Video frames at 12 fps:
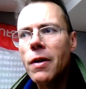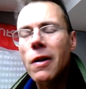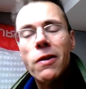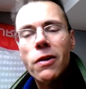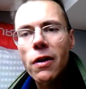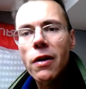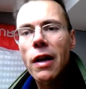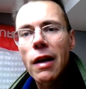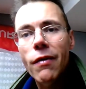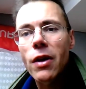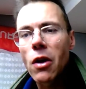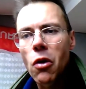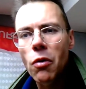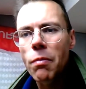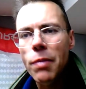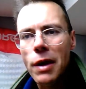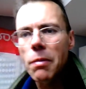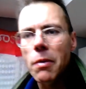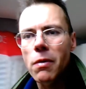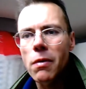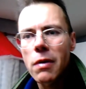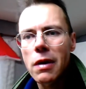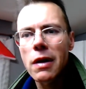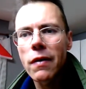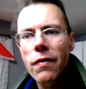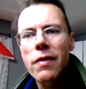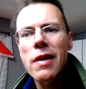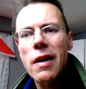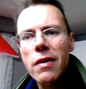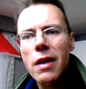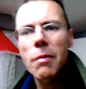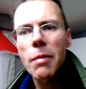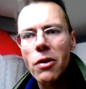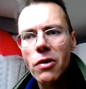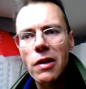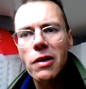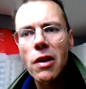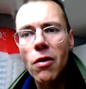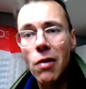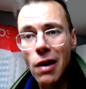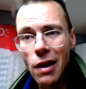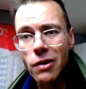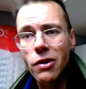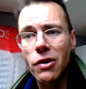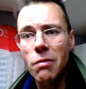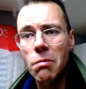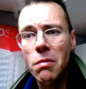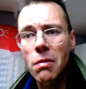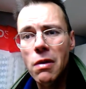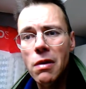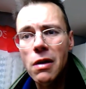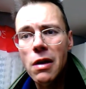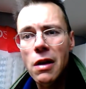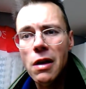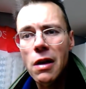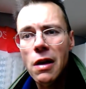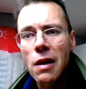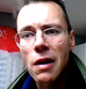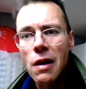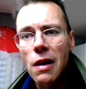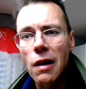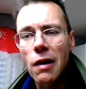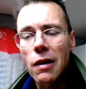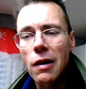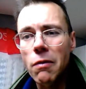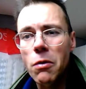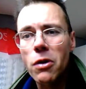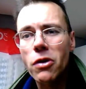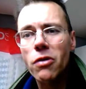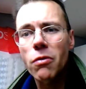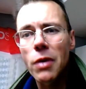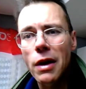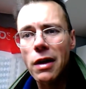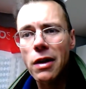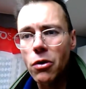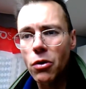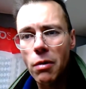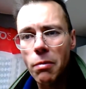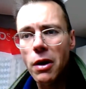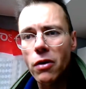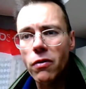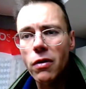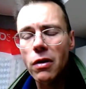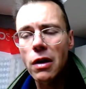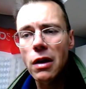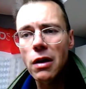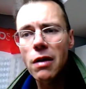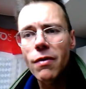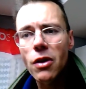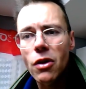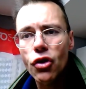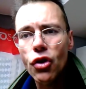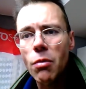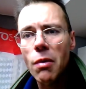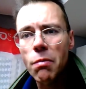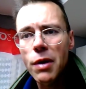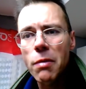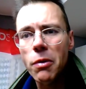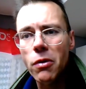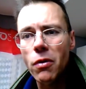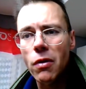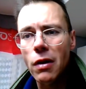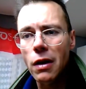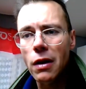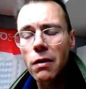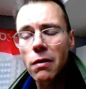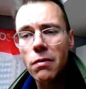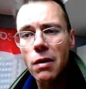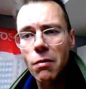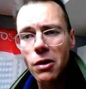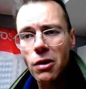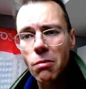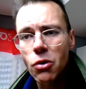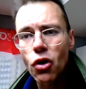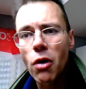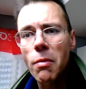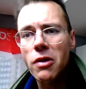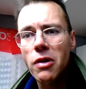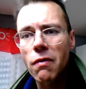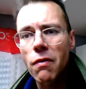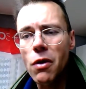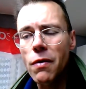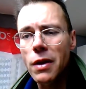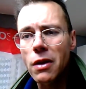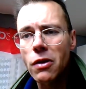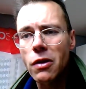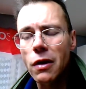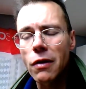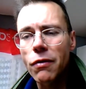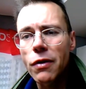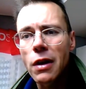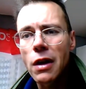concerning even own people. Uh, nothing about this neo-Nazism uh, was really good about. Uh, even the German people today, there were some Germans involved in this stuff,